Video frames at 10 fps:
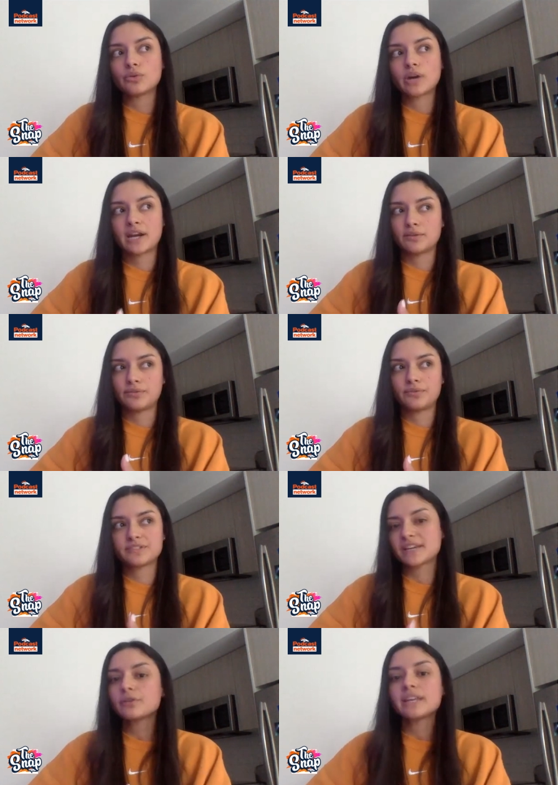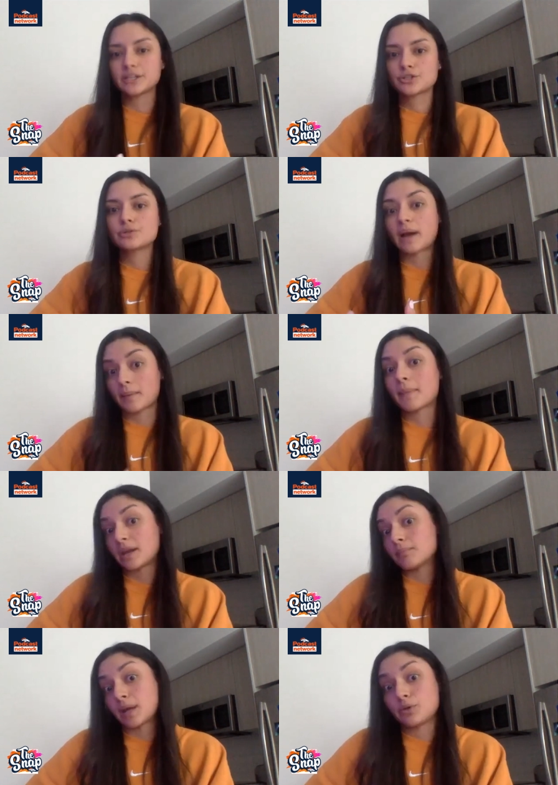kind of settling into
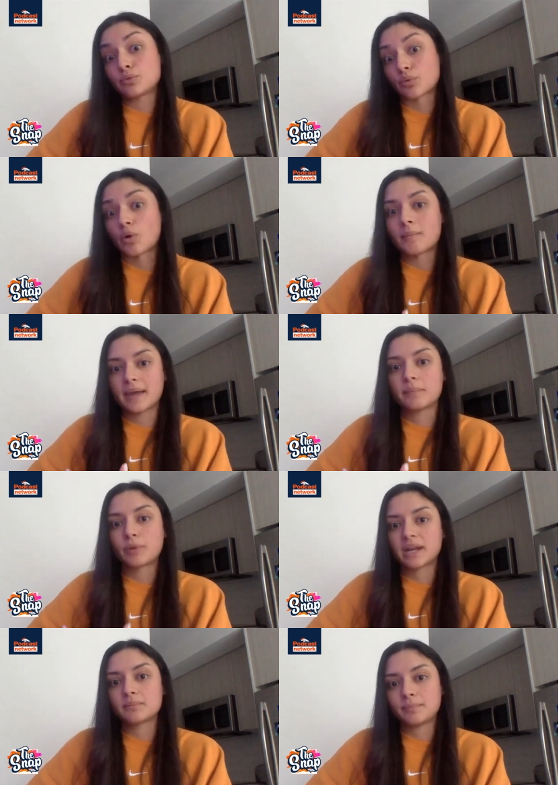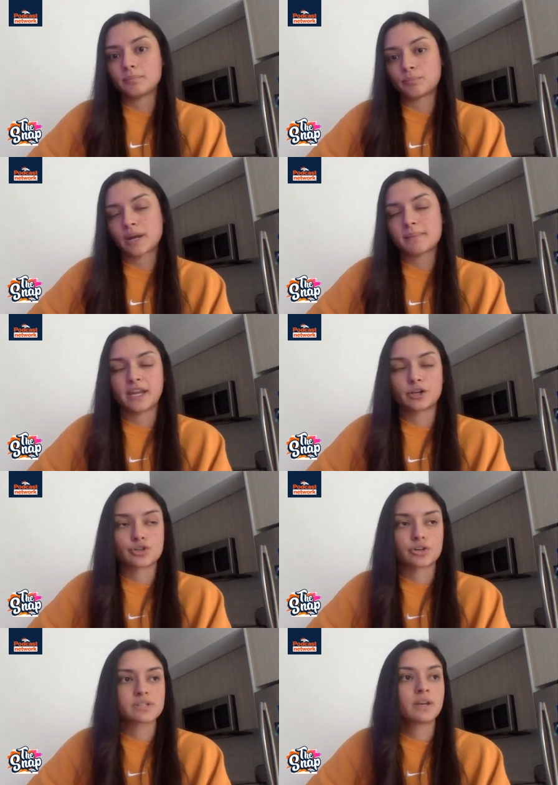my new role, my brand
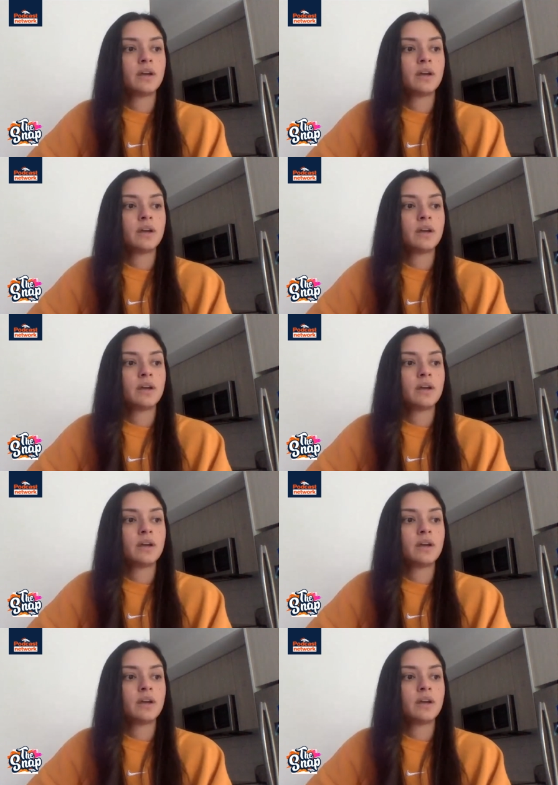manager's